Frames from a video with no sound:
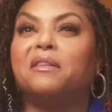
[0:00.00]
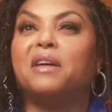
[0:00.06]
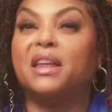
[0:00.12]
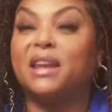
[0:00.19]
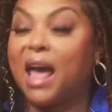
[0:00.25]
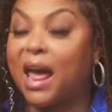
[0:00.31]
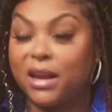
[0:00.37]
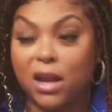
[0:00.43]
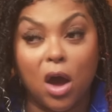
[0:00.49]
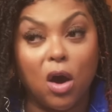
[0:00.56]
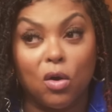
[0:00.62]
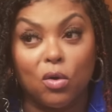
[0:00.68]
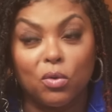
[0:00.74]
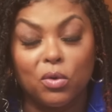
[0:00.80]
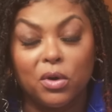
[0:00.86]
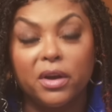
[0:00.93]
and I
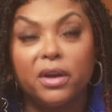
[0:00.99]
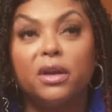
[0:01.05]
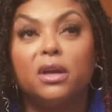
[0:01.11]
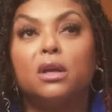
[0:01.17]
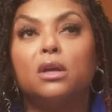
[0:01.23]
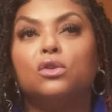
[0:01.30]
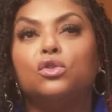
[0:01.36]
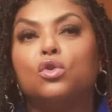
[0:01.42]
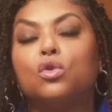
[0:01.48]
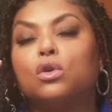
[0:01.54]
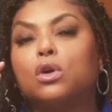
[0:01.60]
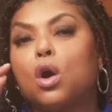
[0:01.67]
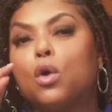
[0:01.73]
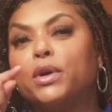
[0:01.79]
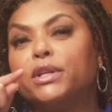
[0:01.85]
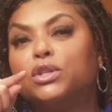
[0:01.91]
know you'll
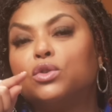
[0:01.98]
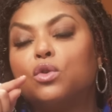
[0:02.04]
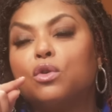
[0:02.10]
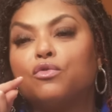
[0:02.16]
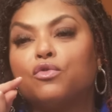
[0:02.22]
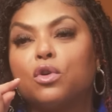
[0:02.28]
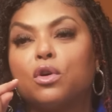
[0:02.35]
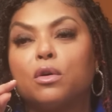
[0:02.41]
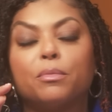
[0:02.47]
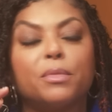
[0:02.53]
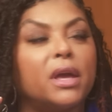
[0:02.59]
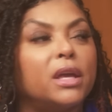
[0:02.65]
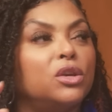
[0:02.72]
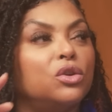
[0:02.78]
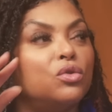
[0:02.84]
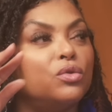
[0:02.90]
go into a room
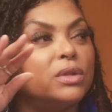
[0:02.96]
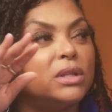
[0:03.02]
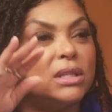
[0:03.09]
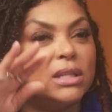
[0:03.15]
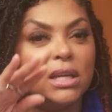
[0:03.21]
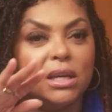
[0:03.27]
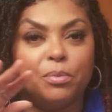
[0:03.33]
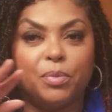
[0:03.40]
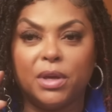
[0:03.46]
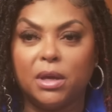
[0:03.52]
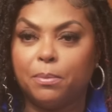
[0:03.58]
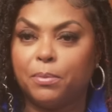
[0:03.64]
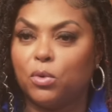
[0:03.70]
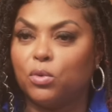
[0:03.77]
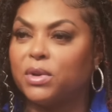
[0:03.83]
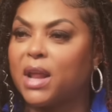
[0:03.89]
and you'll see people